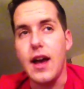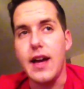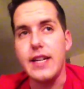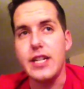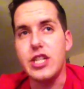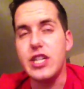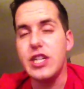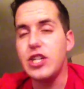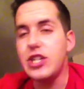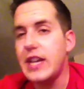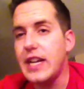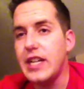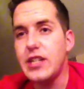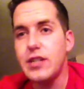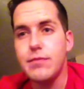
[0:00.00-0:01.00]
It didn't
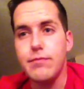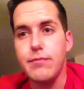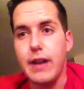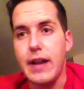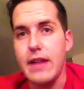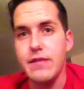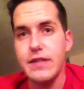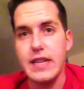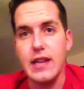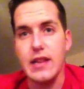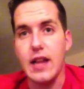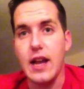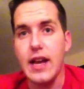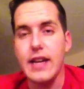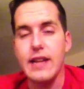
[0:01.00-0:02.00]
change my everyday
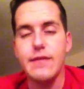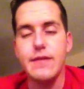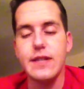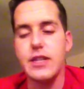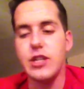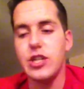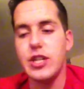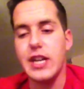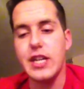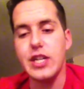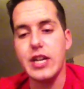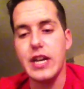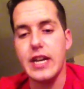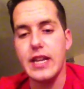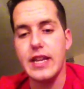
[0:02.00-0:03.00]
life. It didn't
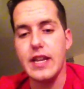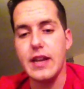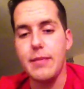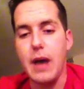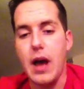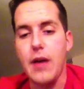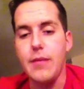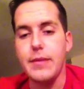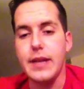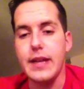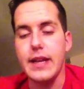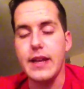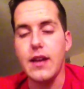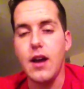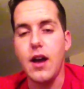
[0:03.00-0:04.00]
change anything about
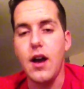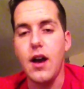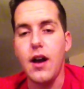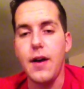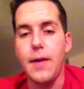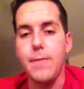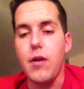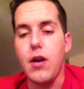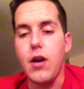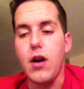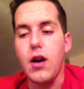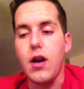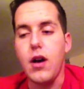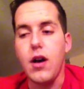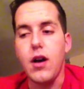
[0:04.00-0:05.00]
me
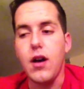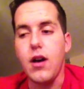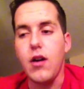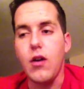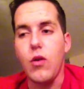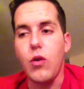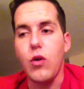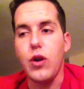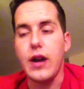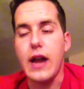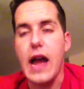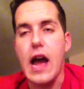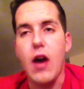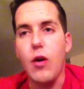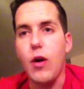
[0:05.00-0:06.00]
or
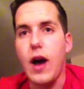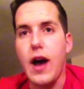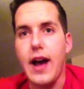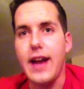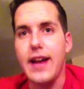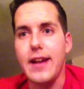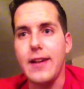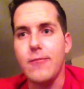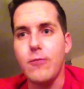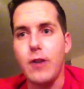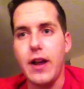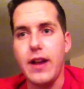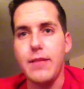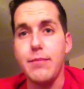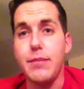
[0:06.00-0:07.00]
how I run.